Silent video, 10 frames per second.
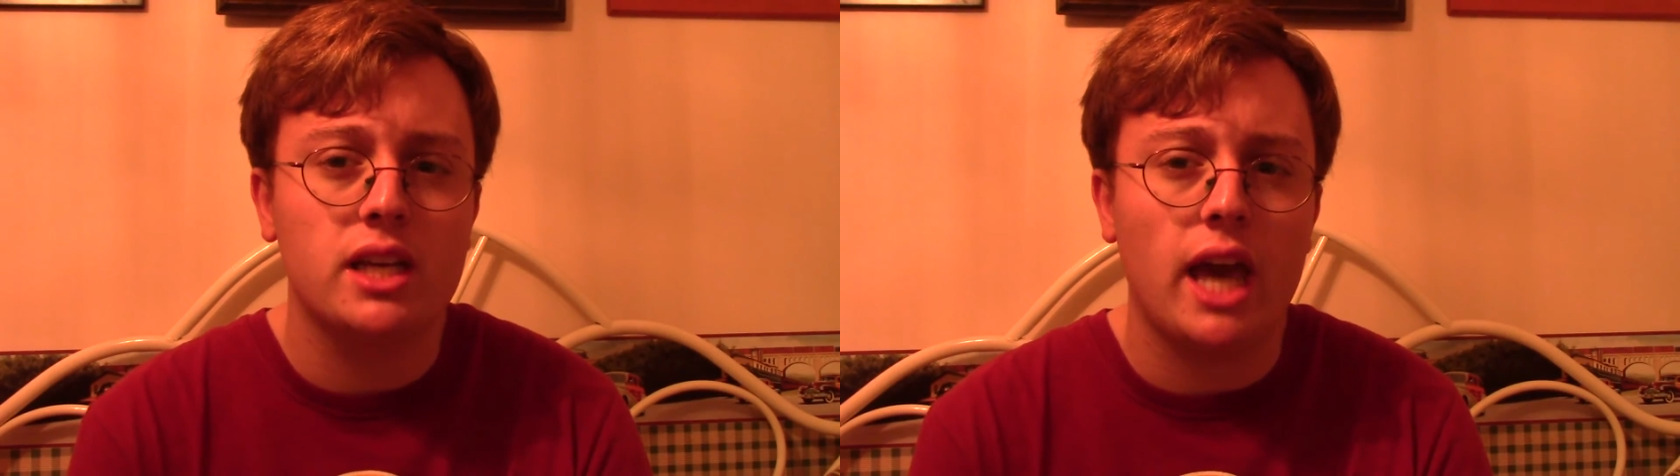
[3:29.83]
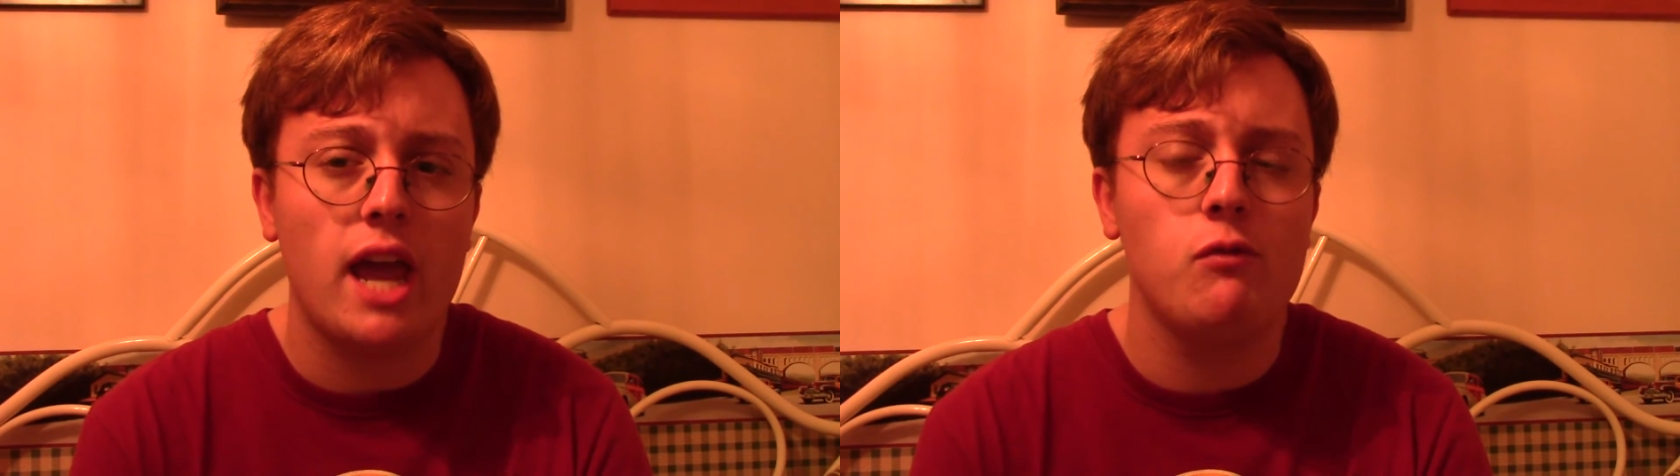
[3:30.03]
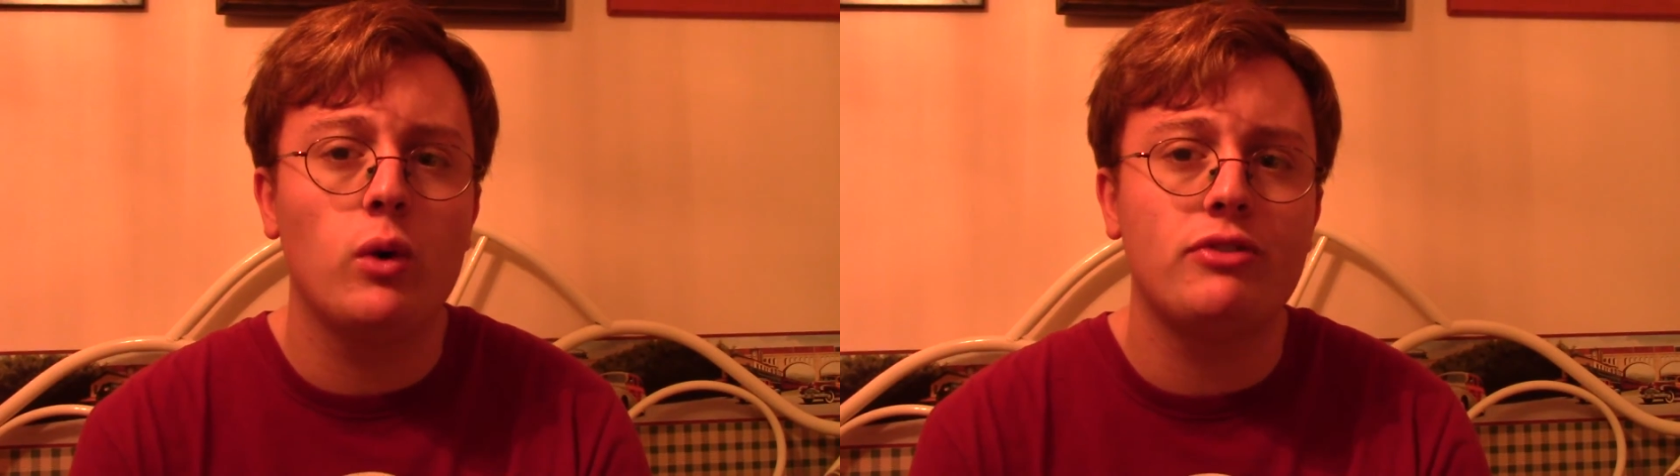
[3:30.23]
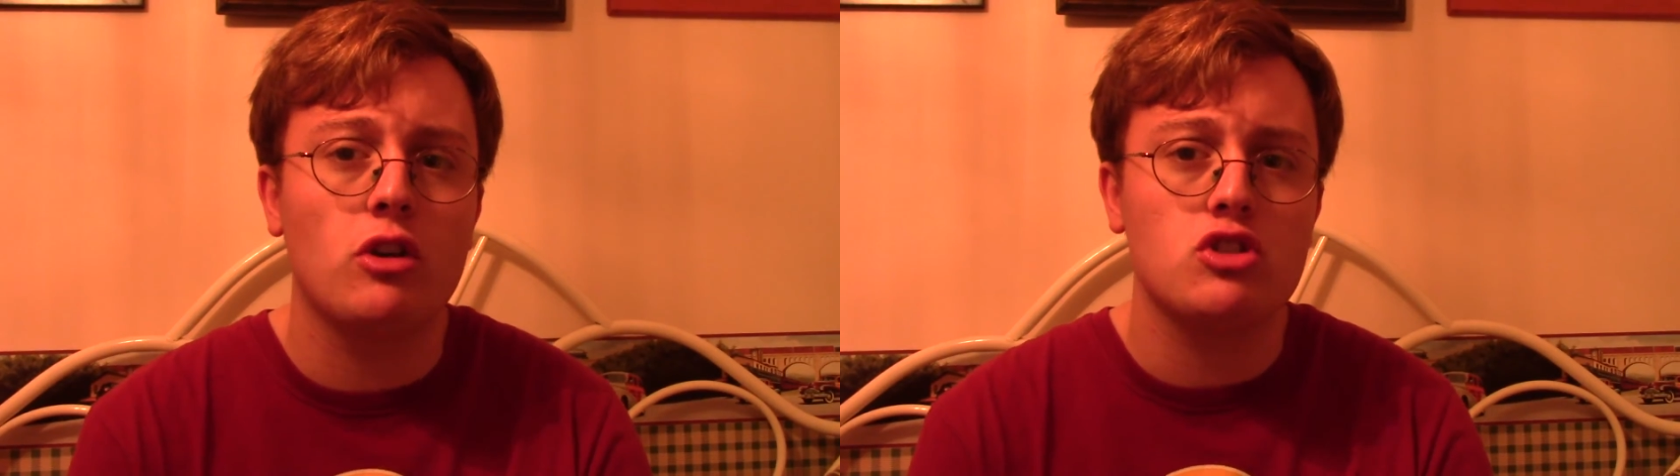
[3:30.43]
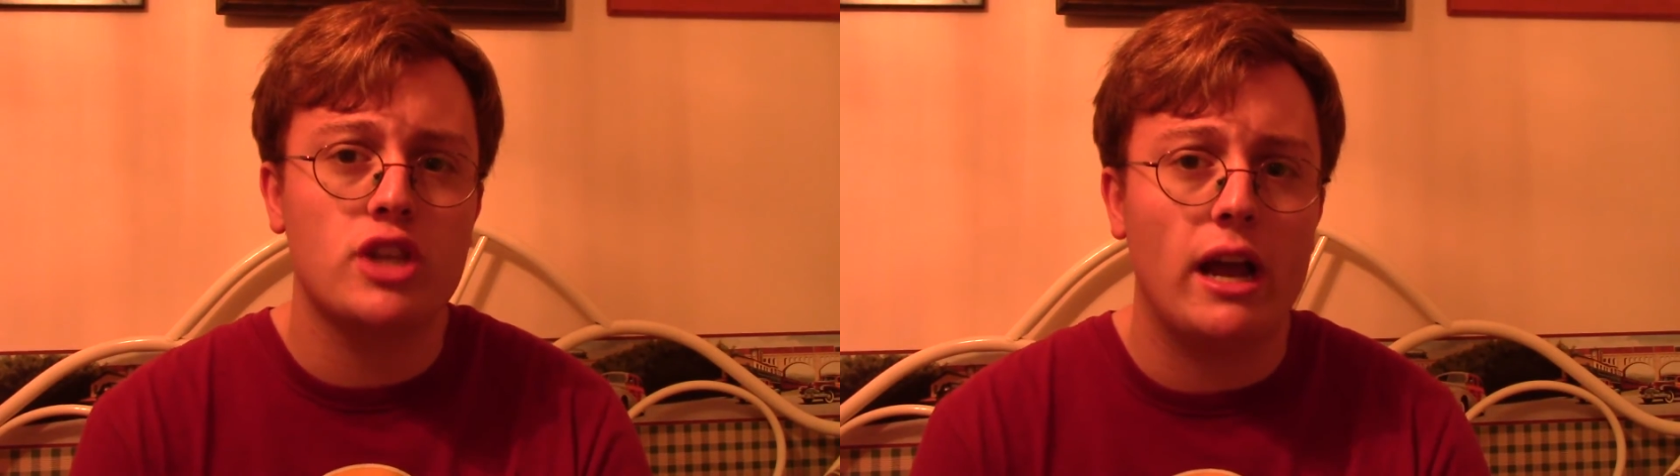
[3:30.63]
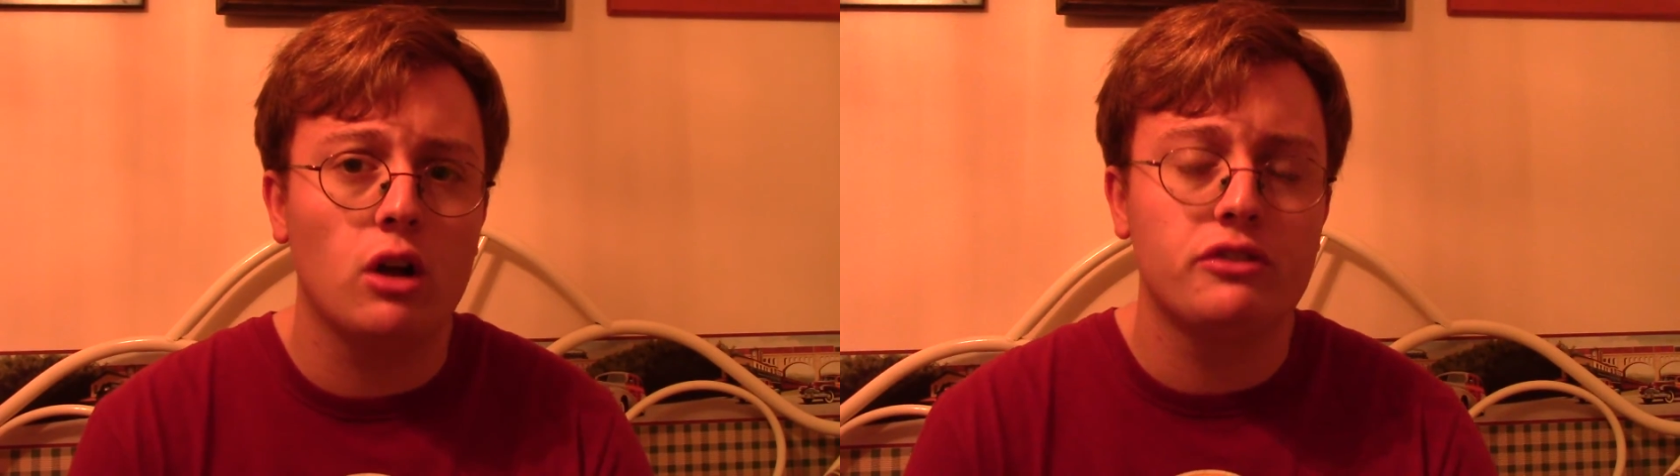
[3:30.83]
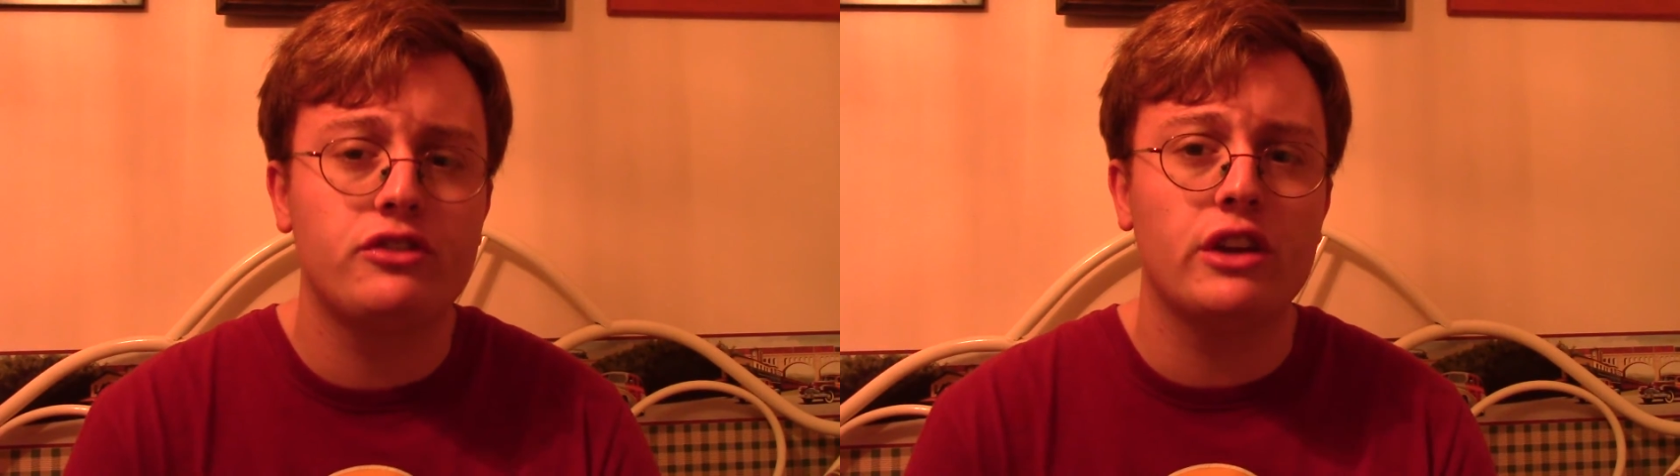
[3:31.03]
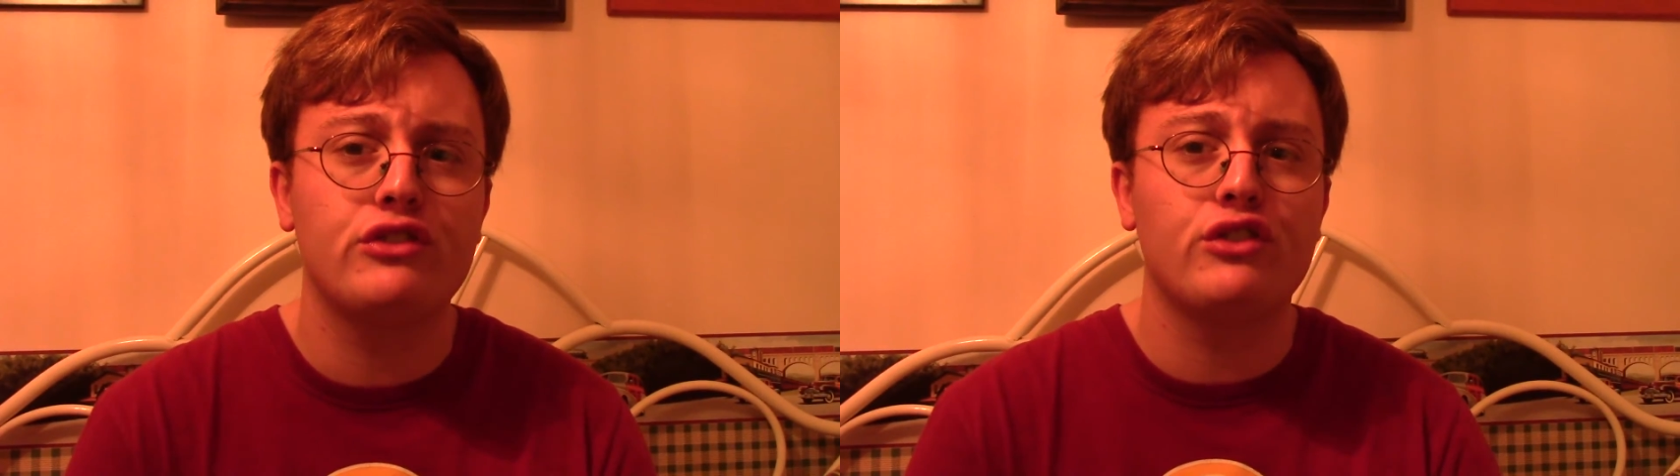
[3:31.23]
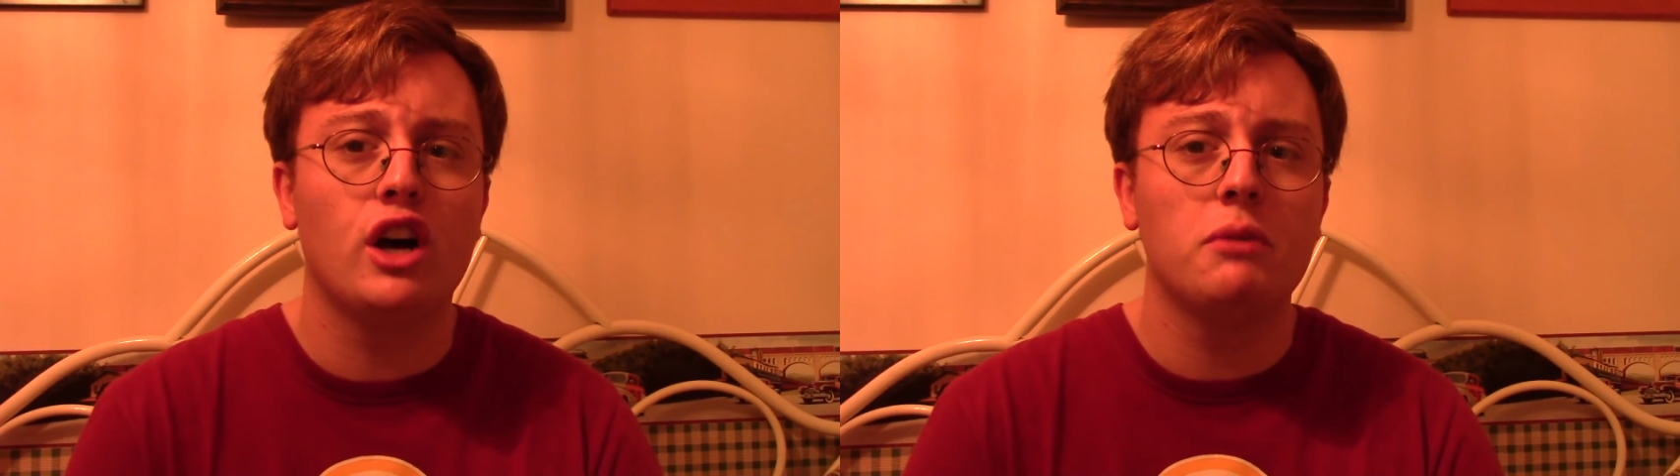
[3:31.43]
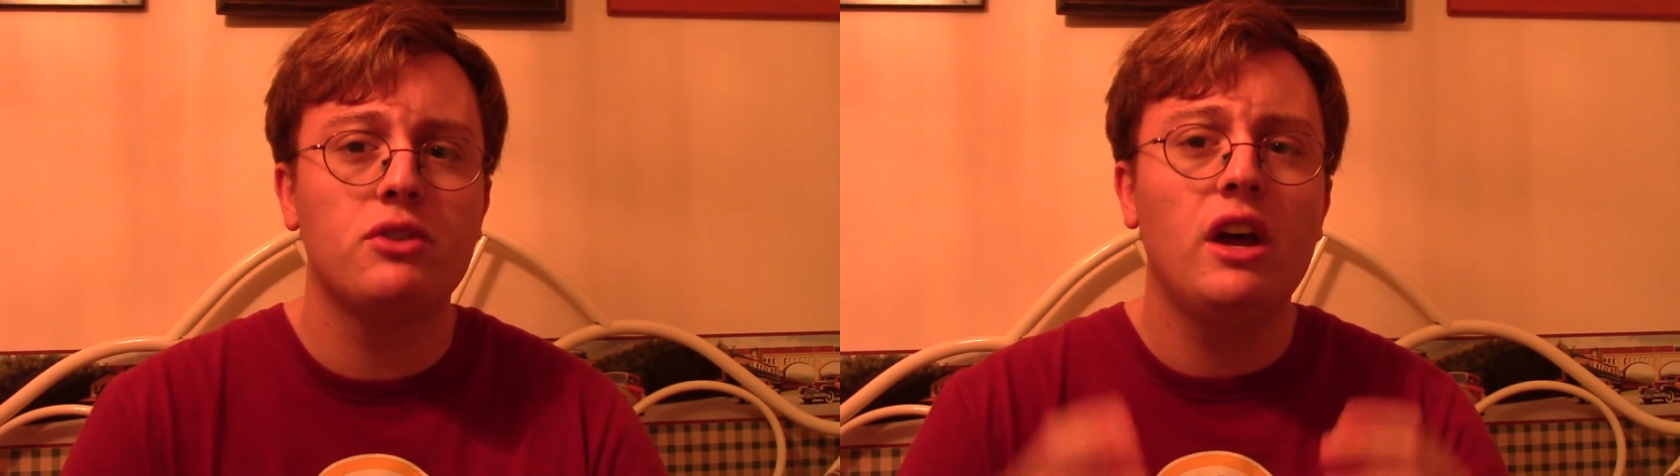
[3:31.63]
game with their sound
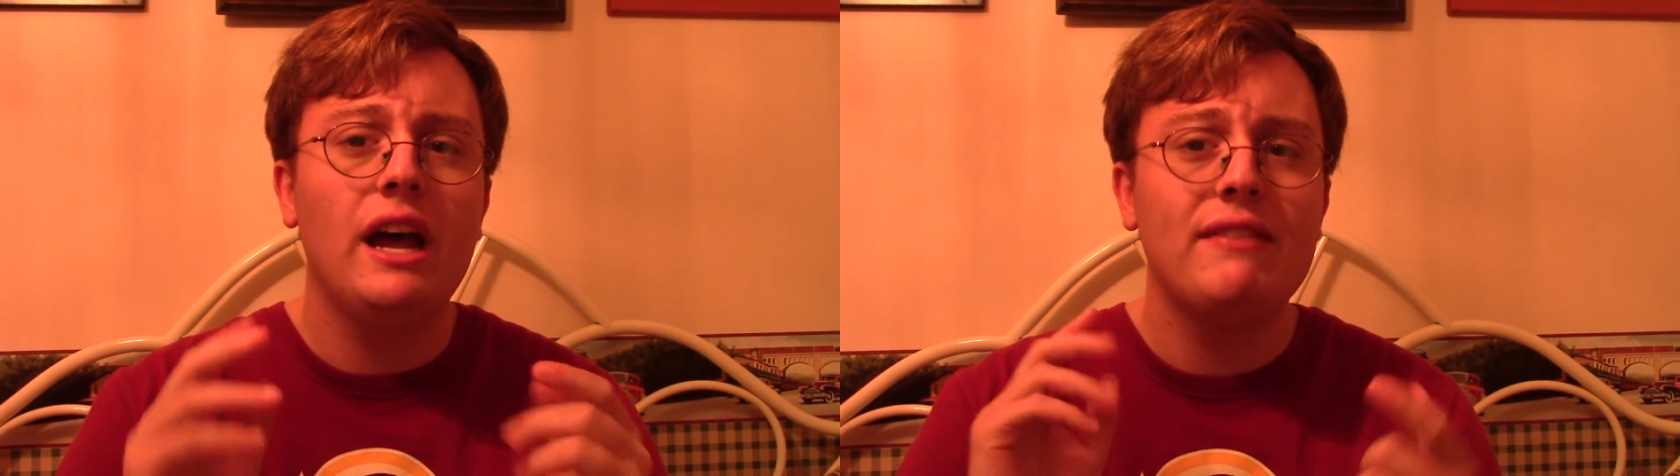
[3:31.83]
systems.